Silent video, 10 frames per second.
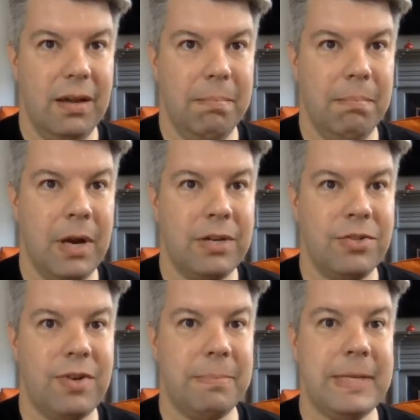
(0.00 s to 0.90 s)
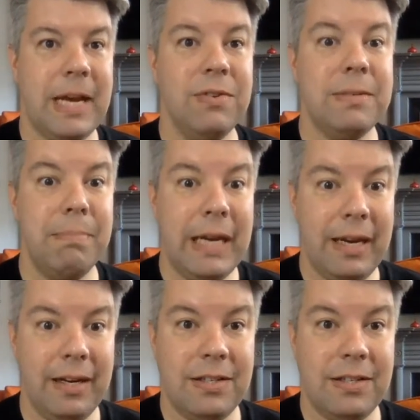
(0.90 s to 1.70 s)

Munkustrap tells me,